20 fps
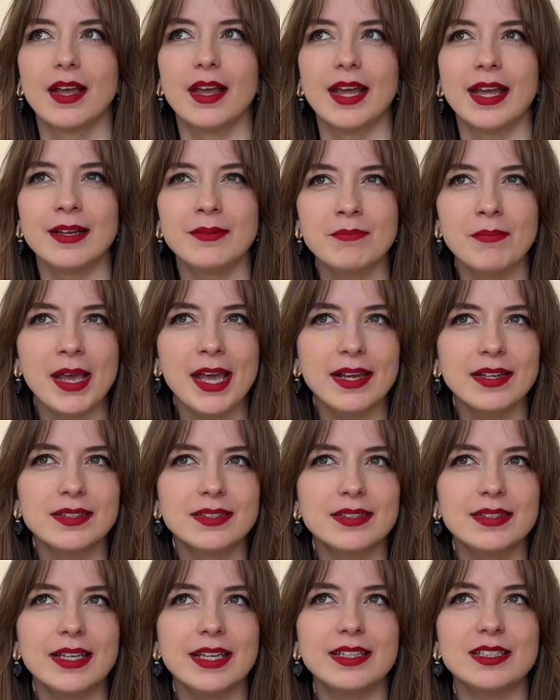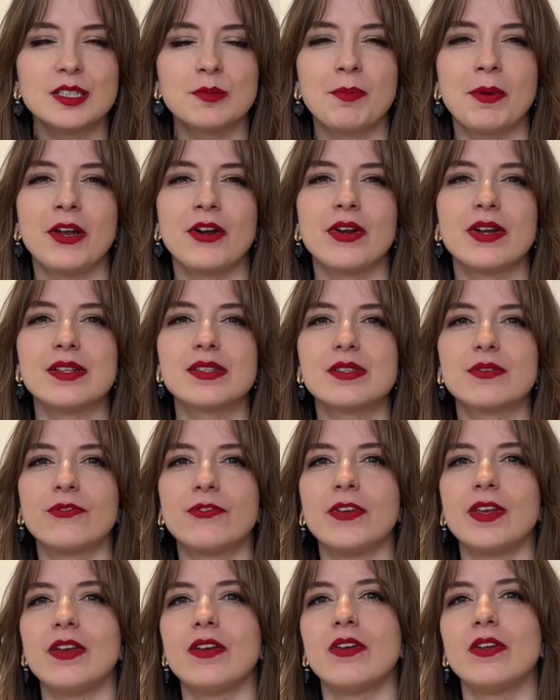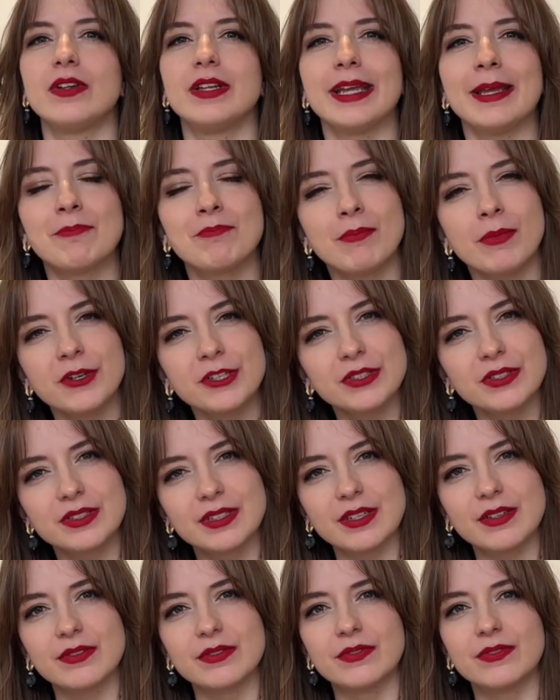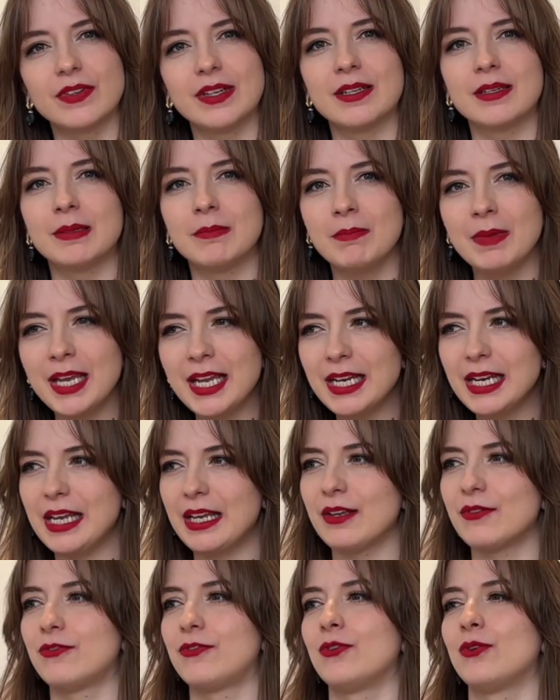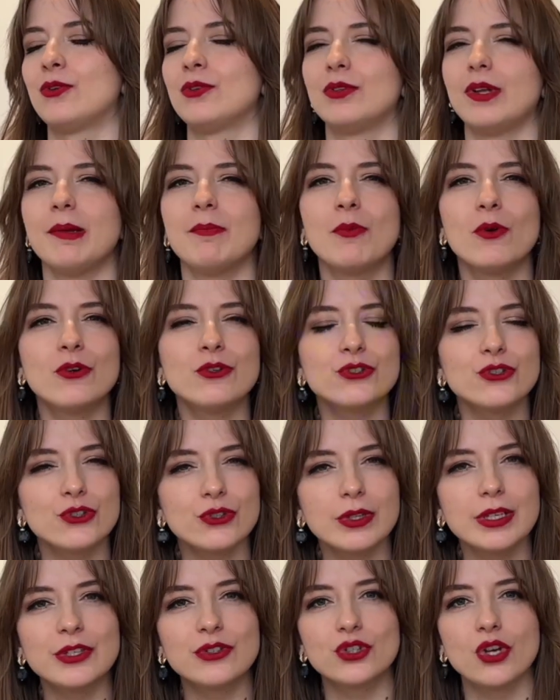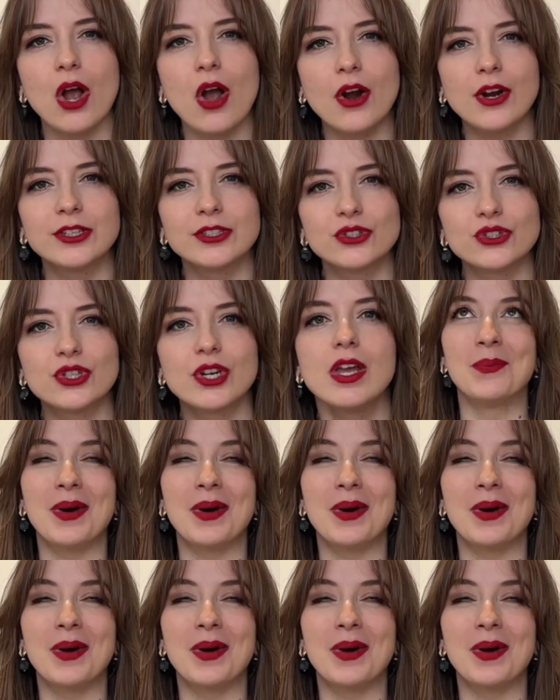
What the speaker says: It makes the experience feel immersive and meaningful, emotionally charged,